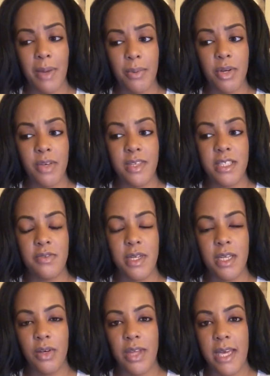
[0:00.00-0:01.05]
previous
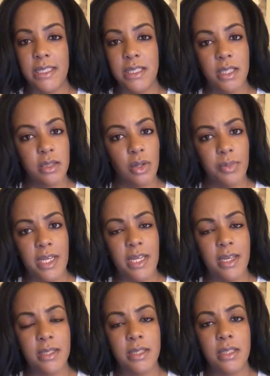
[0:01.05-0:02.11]
video, that it's
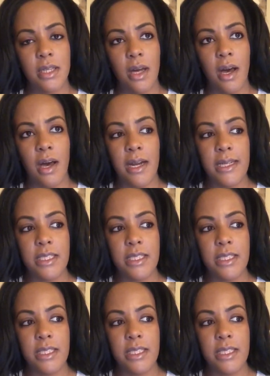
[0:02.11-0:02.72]
disobedience to God